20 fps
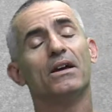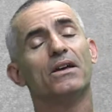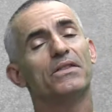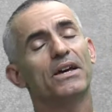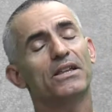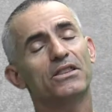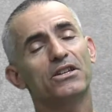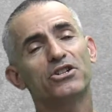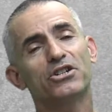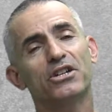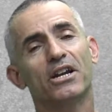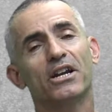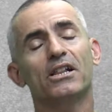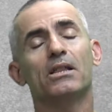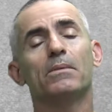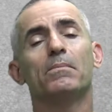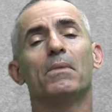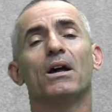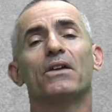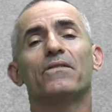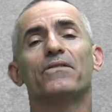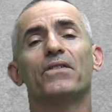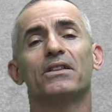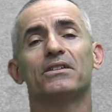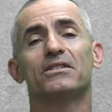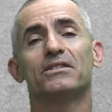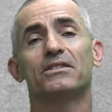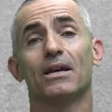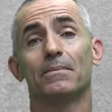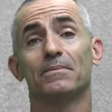they have to genetically modify the
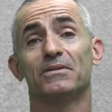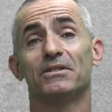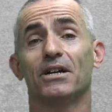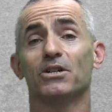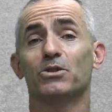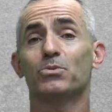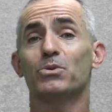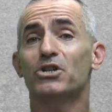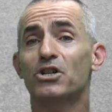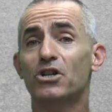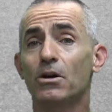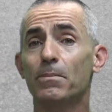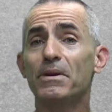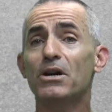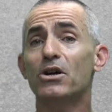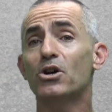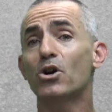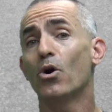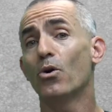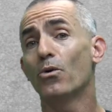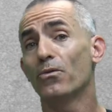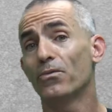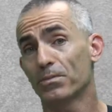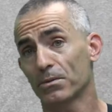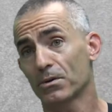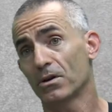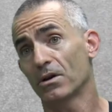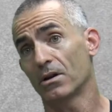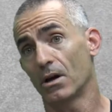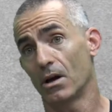stem cells, which could be a co
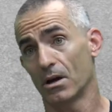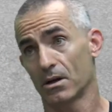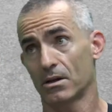con uh,